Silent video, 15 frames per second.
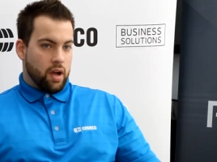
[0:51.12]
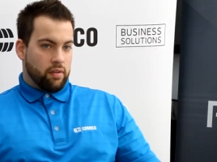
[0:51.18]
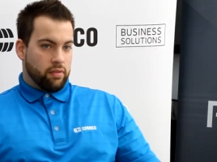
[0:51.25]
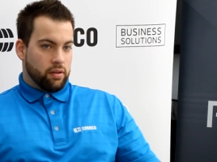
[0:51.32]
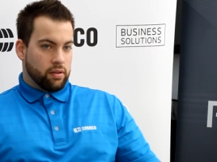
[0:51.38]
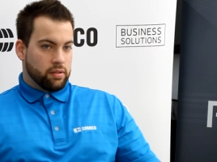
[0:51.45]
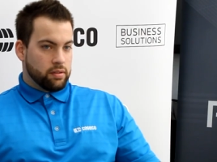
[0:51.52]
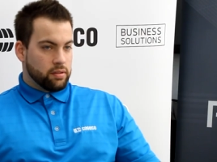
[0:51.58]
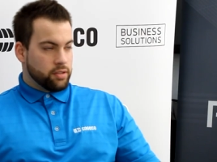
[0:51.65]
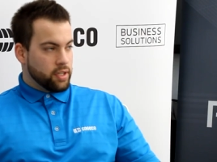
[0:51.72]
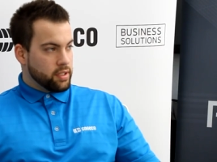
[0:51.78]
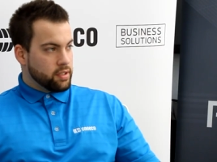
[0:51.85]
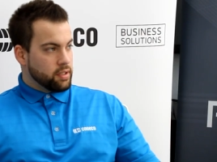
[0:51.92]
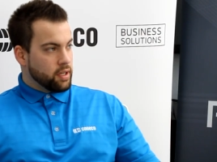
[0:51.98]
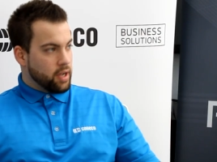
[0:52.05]
Hi folks,
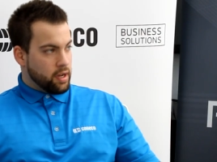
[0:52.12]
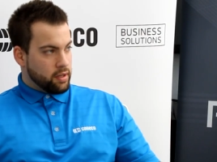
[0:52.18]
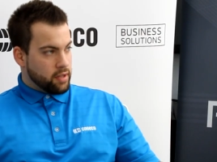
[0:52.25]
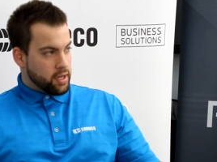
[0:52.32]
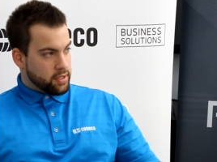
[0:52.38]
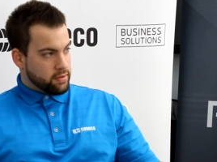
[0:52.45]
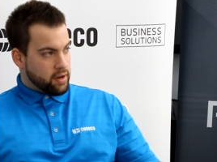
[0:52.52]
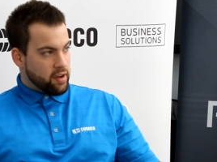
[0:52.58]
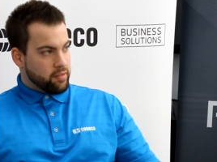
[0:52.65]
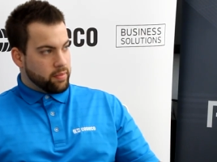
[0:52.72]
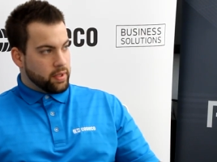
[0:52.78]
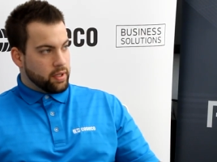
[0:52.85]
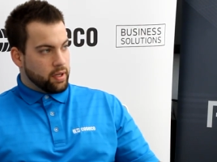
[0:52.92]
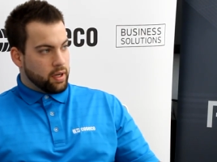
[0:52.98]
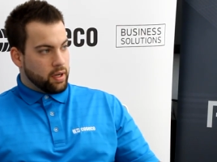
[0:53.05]
Jason again, thanks for having
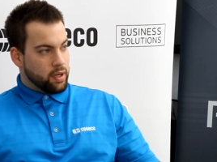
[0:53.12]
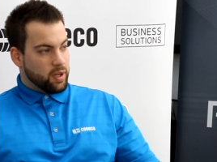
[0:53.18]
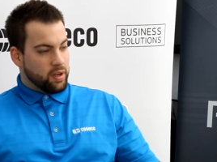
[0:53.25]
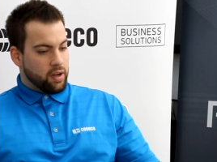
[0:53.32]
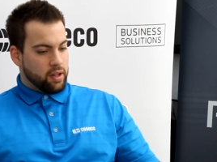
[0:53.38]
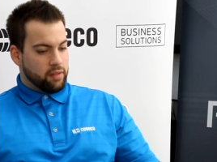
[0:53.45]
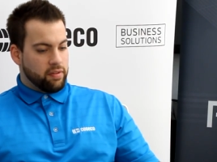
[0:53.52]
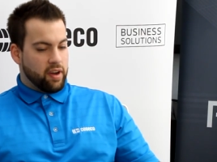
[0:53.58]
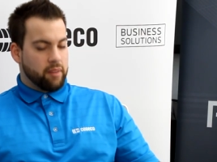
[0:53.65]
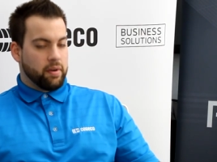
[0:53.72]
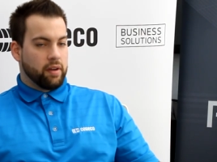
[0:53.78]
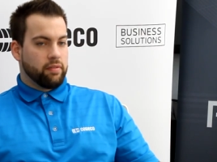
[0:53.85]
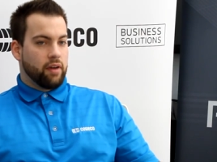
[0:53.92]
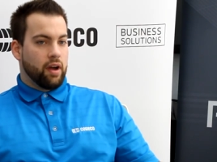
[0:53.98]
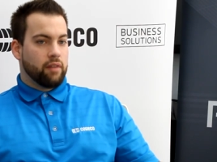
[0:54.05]
me uh, on the
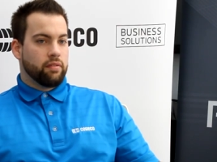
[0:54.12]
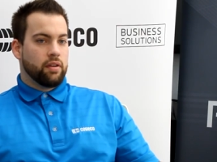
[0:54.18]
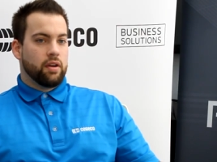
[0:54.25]
5x5.